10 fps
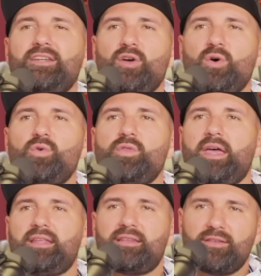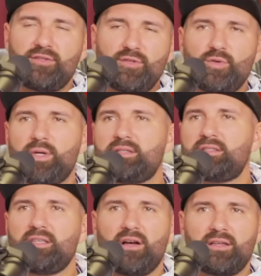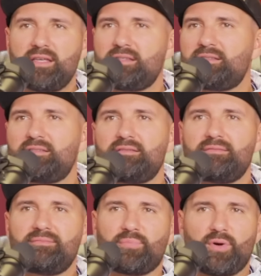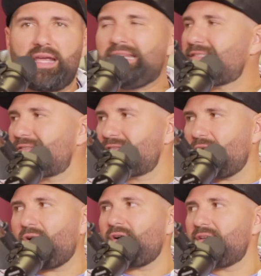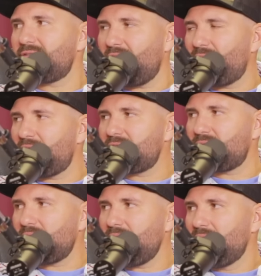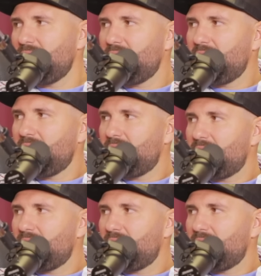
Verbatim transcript: to know who like the newest, youngest, brightest star is offensively. Why wouldn't